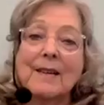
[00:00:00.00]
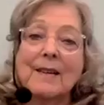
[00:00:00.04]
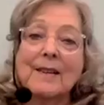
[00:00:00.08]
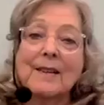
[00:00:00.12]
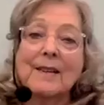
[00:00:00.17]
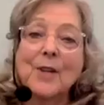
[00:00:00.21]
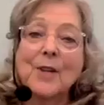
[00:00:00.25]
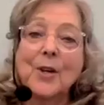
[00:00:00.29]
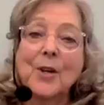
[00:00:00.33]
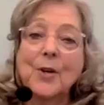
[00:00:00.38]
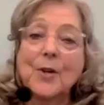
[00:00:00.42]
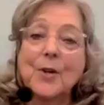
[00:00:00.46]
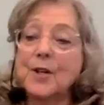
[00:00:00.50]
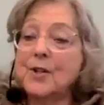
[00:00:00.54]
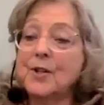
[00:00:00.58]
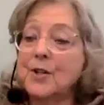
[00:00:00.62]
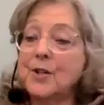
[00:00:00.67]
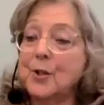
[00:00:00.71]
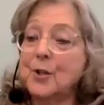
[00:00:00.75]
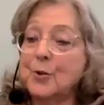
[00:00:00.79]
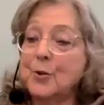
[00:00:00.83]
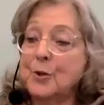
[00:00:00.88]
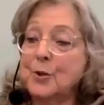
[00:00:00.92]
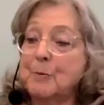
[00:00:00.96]
you know,
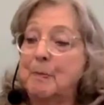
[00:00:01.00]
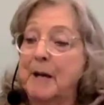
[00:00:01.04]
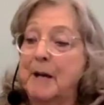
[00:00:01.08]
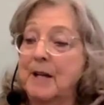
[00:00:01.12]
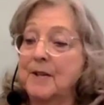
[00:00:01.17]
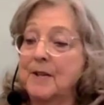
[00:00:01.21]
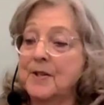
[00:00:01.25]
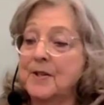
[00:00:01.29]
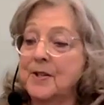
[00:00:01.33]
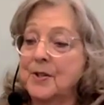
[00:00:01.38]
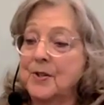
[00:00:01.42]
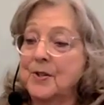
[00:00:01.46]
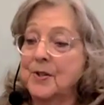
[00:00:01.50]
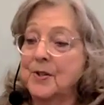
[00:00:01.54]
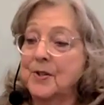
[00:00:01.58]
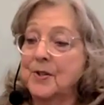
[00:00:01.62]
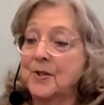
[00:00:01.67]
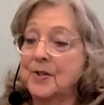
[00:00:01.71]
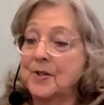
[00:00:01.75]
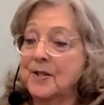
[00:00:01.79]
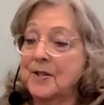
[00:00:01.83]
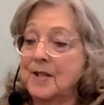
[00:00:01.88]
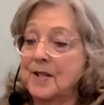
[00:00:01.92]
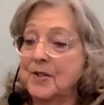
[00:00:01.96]
there's those
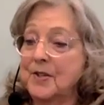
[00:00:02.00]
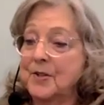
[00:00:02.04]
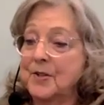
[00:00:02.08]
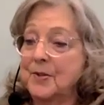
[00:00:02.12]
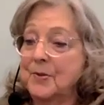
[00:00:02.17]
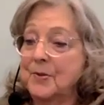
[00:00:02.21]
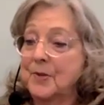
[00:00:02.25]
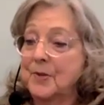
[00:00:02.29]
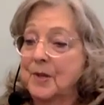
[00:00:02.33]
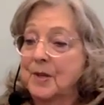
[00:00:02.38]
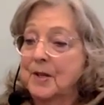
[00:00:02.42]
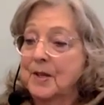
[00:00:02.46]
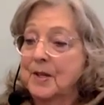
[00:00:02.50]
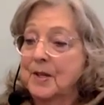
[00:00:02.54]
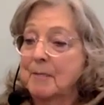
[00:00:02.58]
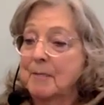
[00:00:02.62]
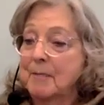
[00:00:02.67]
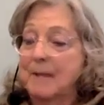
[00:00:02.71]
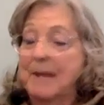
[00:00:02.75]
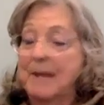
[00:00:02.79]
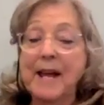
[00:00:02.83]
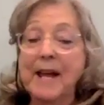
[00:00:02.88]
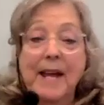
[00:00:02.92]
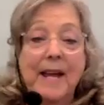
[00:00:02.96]
pencils at the
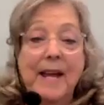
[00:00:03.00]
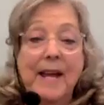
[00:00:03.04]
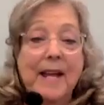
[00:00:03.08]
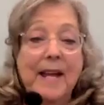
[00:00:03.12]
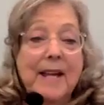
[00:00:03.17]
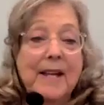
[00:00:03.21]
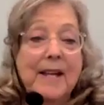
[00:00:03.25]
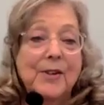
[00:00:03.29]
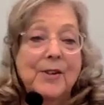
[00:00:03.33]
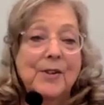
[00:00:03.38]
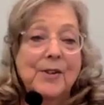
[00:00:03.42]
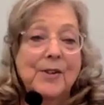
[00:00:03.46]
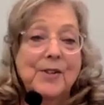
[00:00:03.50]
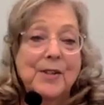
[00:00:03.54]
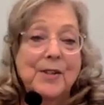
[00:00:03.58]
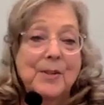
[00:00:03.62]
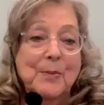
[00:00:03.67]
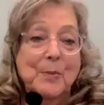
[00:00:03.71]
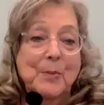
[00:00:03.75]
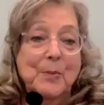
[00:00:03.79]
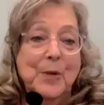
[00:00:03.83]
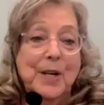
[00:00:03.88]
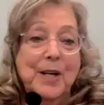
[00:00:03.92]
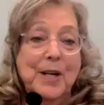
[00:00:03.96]
bank or
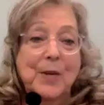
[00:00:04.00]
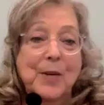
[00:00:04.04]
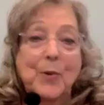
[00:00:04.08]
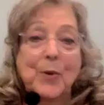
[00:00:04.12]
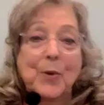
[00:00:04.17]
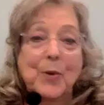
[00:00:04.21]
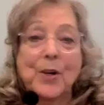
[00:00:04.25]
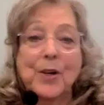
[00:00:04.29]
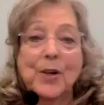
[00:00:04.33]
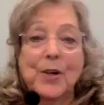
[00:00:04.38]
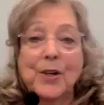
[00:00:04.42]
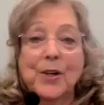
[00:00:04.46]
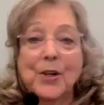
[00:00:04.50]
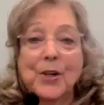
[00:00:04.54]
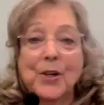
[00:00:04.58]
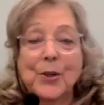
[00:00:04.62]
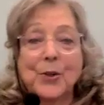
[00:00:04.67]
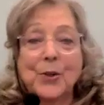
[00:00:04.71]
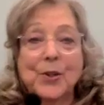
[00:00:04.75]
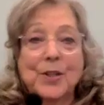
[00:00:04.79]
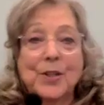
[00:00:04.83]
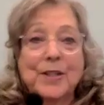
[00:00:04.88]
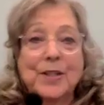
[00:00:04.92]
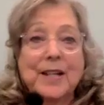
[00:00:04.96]
somewhere where
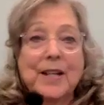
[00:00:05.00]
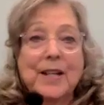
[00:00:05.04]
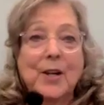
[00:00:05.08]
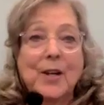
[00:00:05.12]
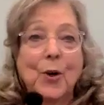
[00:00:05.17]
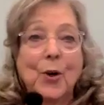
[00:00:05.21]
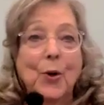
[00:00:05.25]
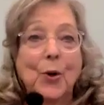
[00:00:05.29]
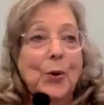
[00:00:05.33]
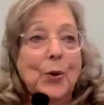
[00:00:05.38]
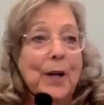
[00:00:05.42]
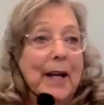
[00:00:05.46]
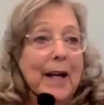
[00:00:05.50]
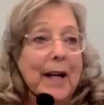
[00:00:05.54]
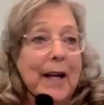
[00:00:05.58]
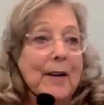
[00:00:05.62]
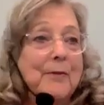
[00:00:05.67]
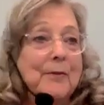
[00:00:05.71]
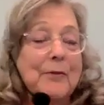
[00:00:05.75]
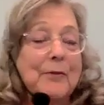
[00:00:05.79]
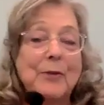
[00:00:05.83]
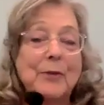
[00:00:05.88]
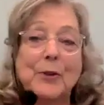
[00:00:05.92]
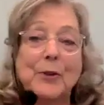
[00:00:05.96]
you could take a whole
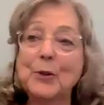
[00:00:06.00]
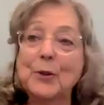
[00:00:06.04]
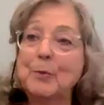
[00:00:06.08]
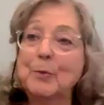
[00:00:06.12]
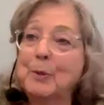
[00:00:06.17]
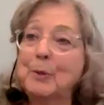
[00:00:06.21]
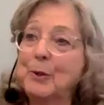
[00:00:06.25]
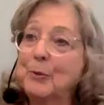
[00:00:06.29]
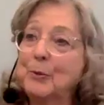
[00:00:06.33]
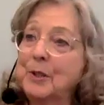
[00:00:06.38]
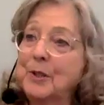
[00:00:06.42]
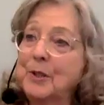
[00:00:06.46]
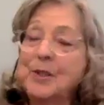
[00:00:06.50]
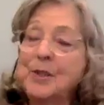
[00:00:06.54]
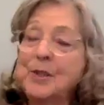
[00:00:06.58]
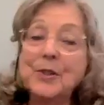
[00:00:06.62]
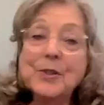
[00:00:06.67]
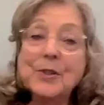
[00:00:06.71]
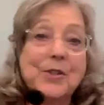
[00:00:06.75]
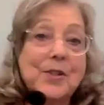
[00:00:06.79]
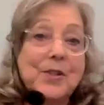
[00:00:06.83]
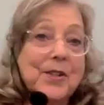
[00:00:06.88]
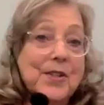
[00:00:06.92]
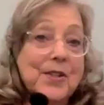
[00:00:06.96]
handful, but really
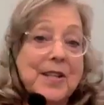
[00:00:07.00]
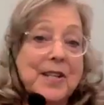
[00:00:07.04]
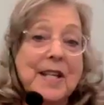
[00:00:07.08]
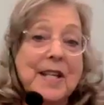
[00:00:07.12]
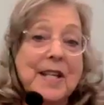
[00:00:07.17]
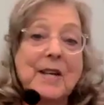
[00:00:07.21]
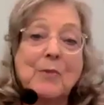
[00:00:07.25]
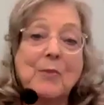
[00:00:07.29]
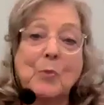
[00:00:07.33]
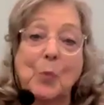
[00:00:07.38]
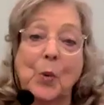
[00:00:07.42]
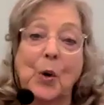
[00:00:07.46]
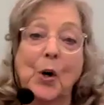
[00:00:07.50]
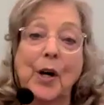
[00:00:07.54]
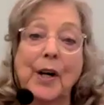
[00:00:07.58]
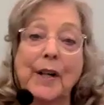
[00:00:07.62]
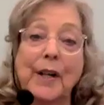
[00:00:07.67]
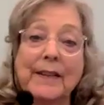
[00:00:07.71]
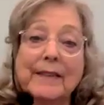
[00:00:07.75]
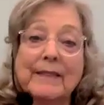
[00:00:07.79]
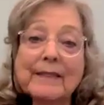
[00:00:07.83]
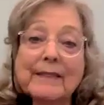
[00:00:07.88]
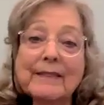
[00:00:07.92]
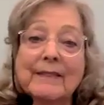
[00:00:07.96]
you just take
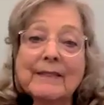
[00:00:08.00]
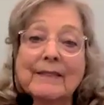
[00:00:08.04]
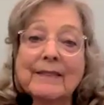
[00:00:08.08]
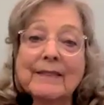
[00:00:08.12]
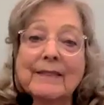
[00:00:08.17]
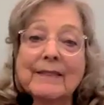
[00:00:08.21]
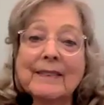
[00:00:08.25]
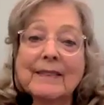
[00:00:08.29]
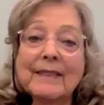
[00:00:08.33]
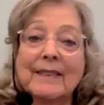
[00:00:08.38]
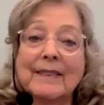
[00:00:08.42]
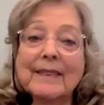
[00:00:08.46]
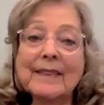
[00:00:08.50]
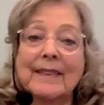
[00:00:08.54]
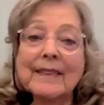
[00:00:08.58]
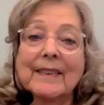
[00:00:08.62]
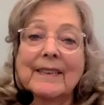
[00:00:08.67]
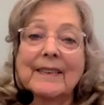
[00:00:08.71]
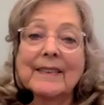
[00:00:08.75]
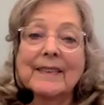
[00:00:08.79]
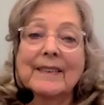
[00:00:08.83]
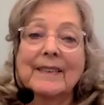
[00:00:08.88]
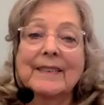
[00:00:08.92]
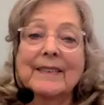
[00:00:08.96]
one.
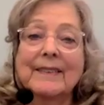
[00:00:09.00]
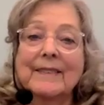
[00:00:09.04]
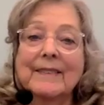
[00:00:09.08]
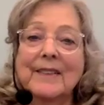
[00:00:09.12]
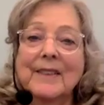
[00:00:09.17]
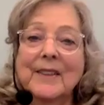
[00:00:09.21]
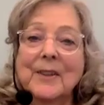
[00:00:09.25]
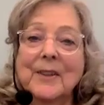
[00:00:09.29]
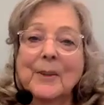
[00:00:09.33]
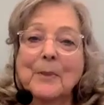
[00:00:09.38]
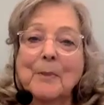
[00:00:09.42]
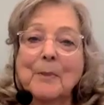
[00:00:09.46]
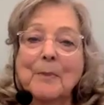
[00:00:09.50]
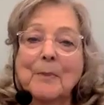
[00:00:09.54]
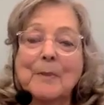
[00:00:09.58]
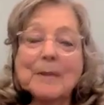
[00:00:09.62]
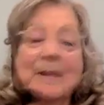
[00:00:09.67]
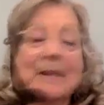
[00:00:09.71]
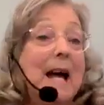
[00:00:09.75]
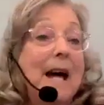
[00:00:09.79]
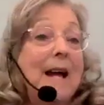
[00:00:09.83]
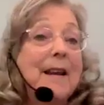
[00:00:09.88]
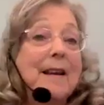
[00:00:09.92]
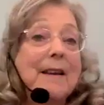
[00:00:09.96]
You know,
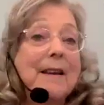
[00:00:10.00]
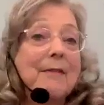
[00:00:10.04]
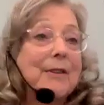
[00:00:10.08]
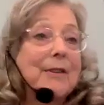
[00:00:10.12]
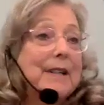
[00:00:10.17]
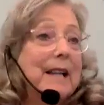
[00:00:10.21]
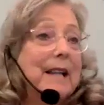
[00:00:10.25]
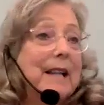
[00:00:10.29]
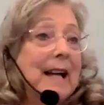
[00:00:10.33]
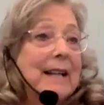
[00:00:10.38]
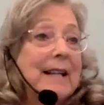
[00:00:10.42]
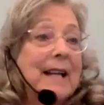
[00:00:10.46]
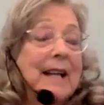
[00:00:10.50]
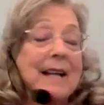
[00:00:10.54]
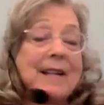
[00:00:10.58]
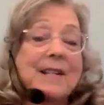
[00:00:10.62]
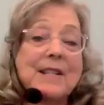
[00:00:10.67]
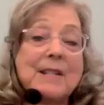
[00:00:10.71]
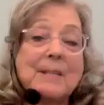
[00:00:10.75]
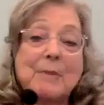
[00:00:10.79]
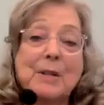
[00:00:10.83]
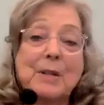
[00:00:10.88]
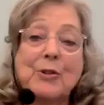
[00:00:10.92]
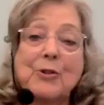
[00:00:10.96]
not every act
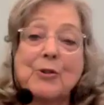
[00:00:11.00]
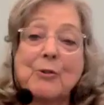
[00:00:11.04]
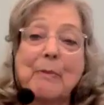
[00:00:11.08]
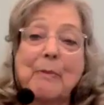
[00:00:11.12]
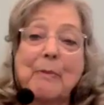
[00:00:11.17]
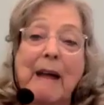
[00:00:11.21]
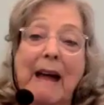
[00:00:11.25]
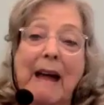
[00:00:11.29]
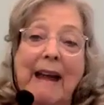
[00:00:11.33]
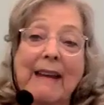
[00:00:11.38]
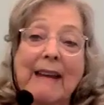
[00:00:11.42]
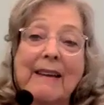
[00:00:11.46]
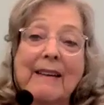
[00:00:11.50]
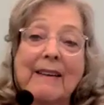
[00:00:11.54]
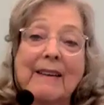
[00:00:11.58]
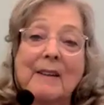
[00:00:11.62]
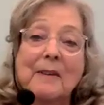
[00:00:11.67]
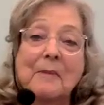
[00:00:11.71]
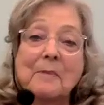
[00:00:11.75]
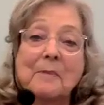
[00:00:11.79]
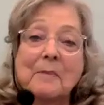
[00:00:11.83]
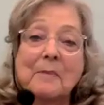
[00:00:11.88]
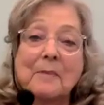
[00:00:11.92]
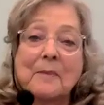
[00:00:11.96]
has to be
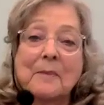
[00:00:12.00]
dramatic.